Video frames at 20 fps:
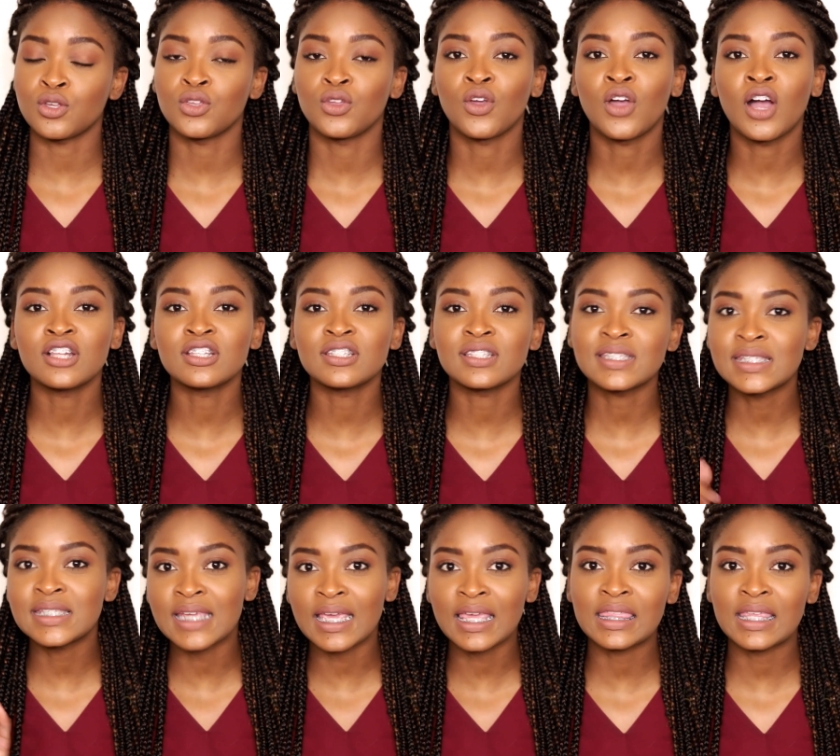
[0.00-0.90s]
So you can't
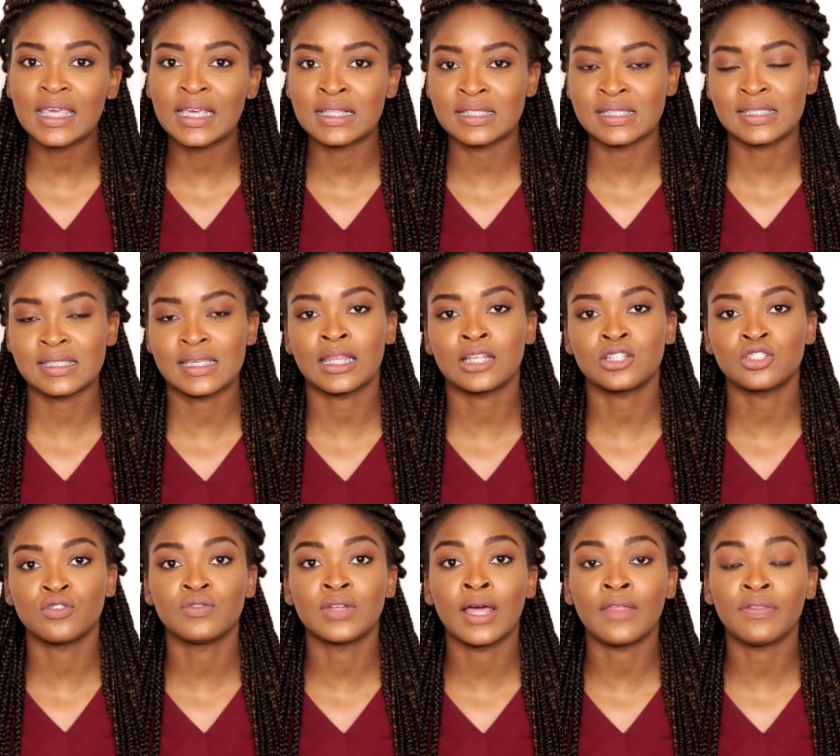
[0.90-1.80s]
just tick things and say
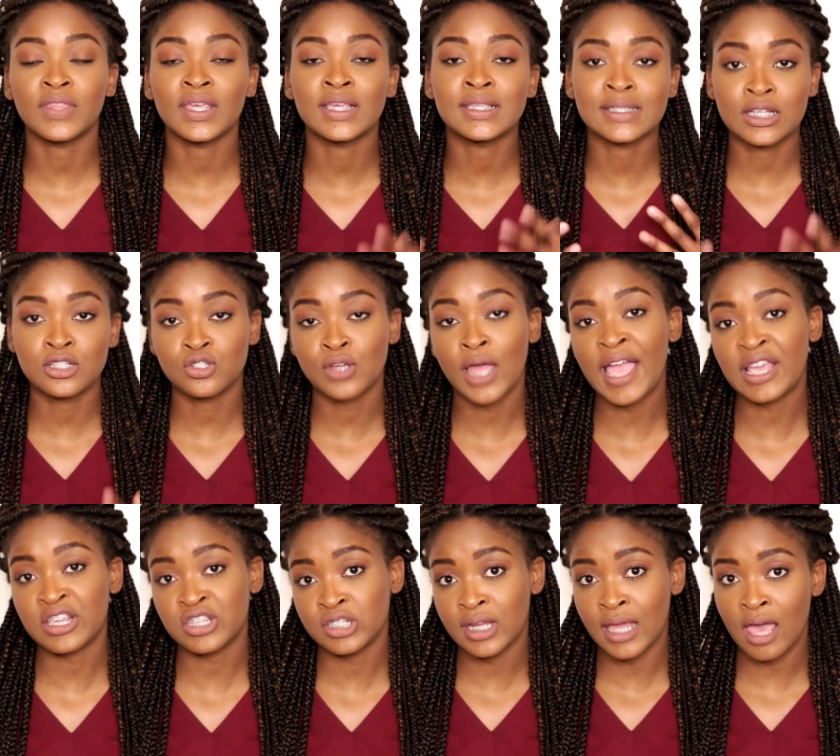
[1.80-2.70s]
that you've done things that you
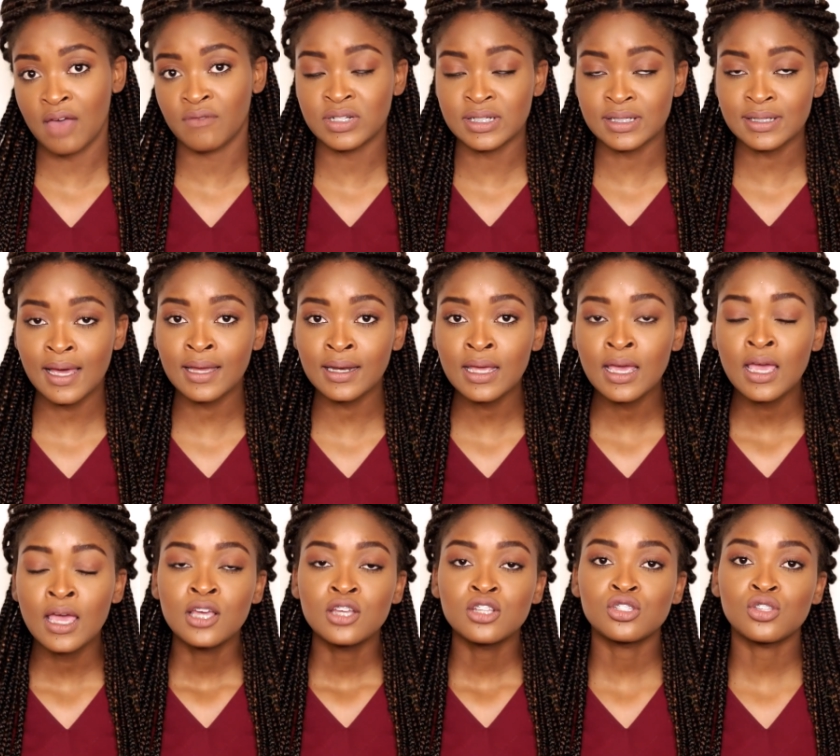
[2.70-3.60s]
actually haven't done.
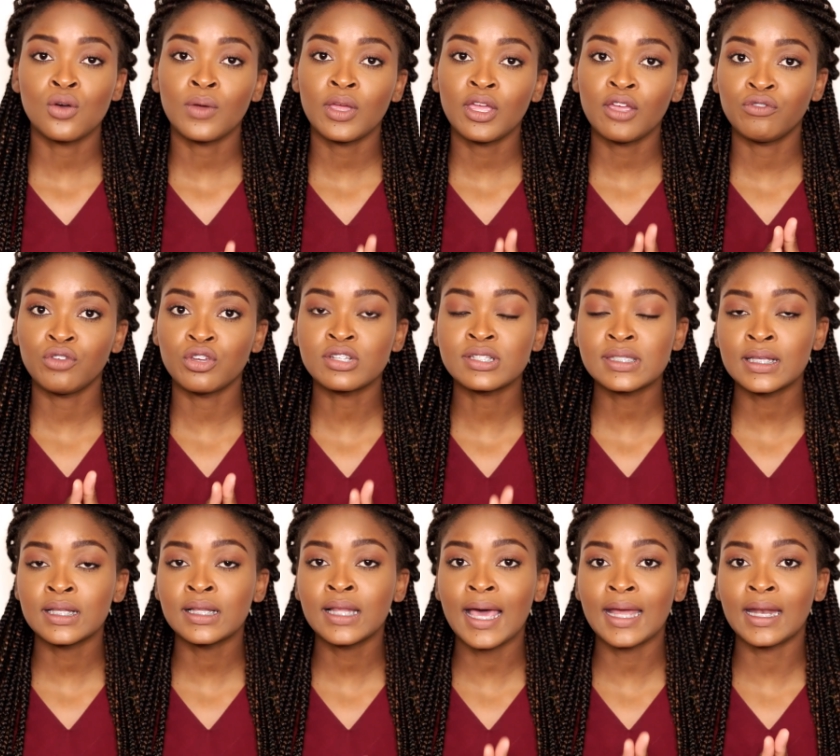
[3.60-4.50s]
So if you're
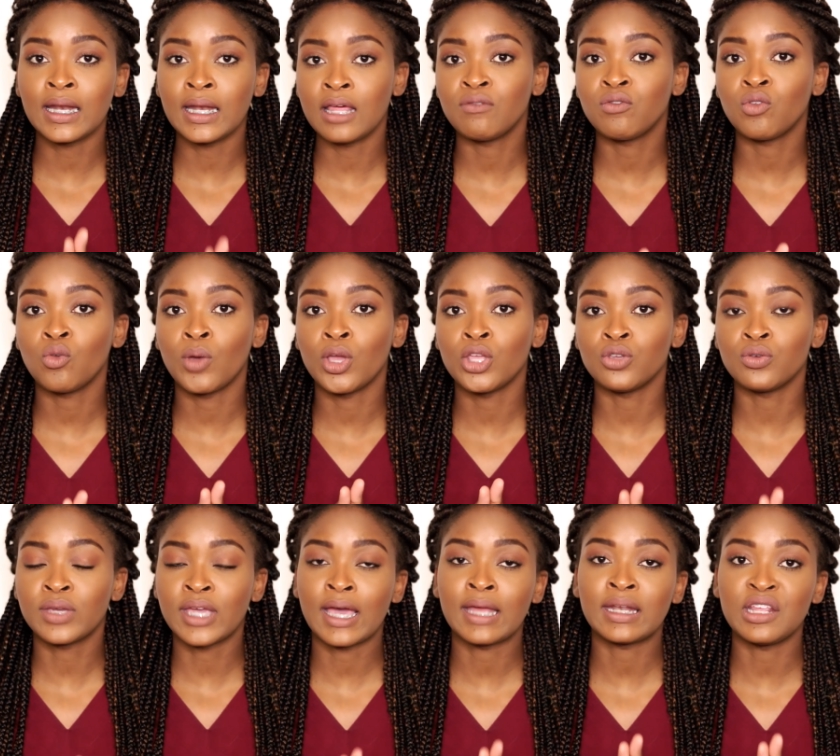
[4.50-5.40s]
still at a level where
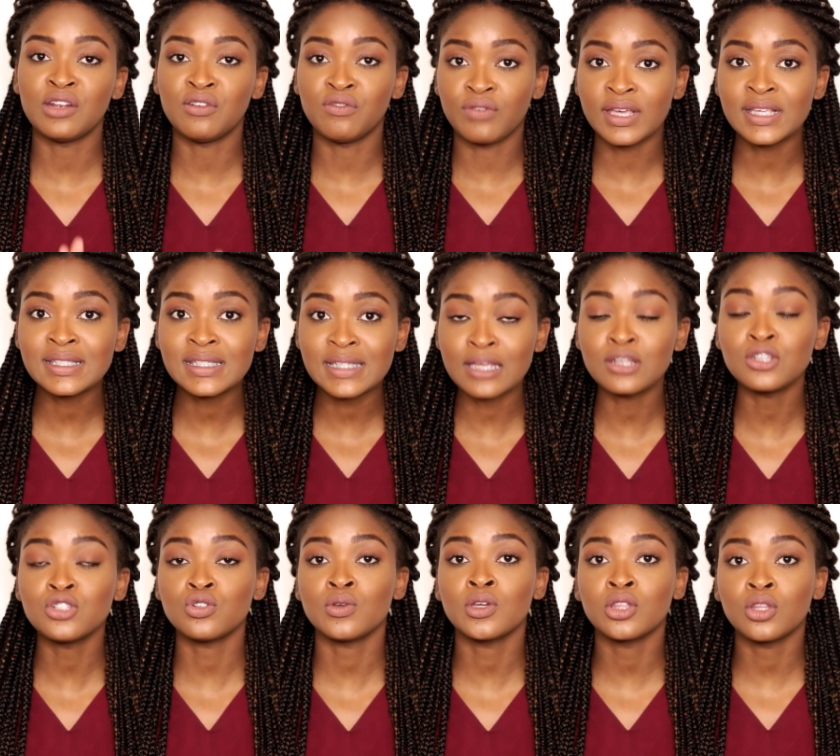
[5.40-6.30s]
you can invest
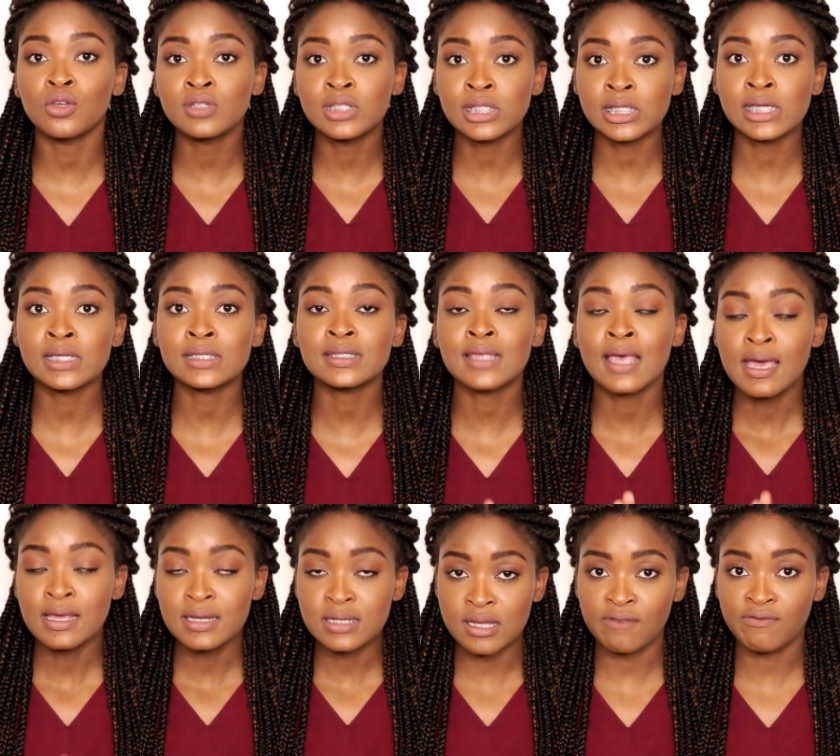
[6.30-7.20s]
in doing those things,
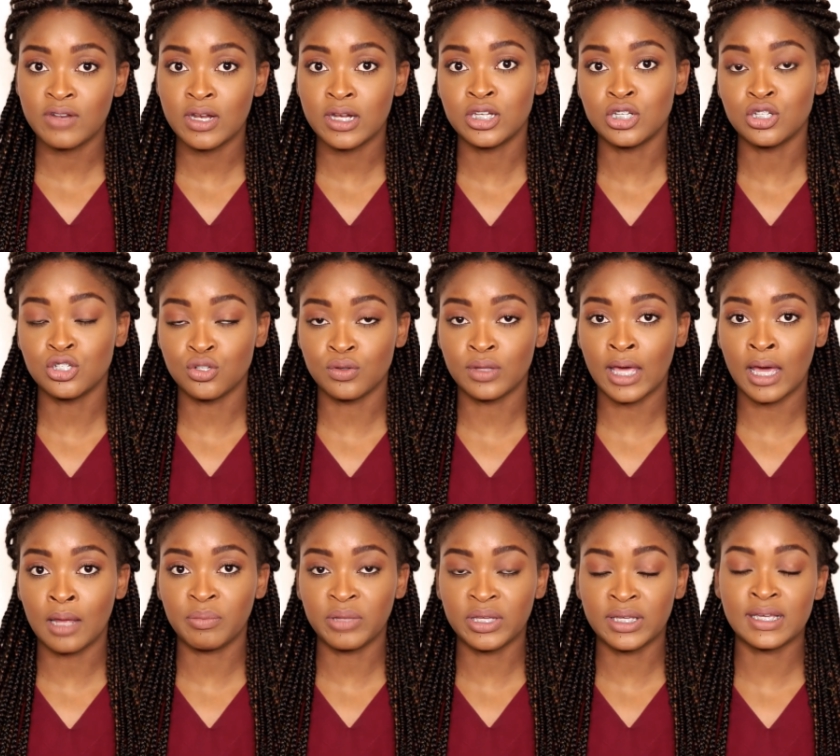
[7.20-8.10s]
definitely do
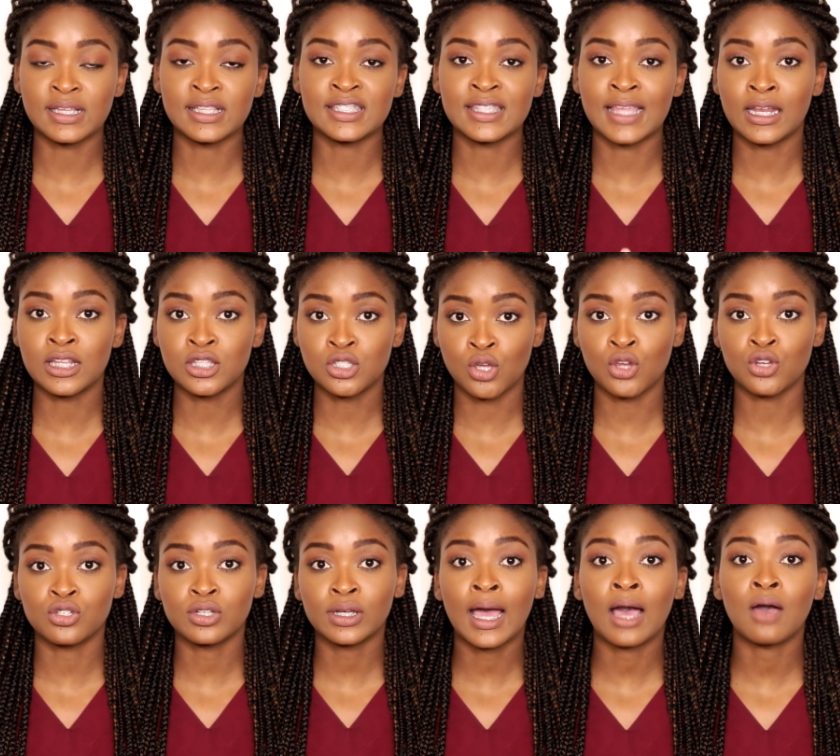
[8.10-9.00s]
that, because that is
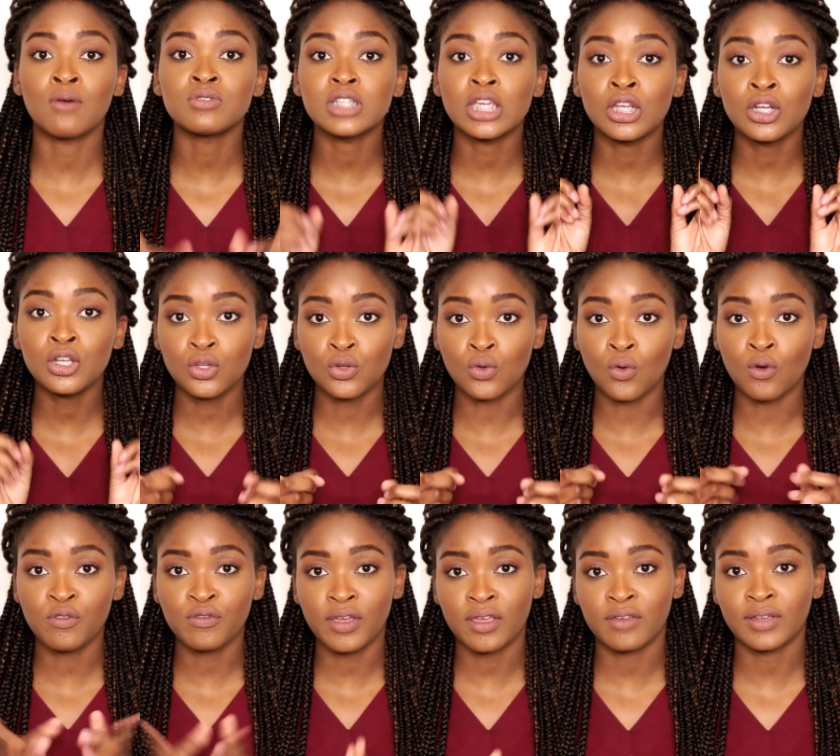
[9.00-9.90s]
going to count in
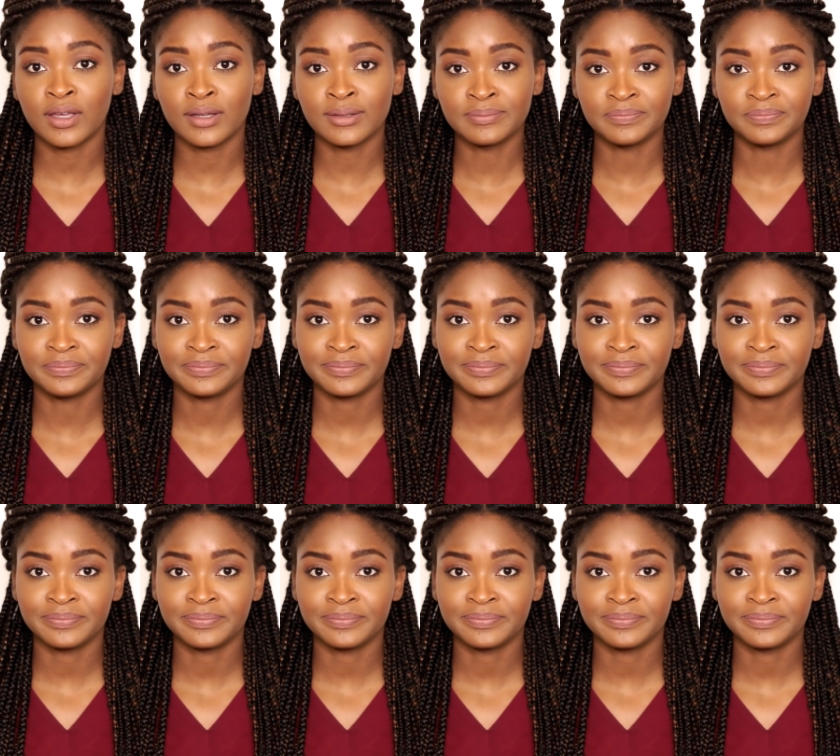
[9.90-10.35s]
your favor.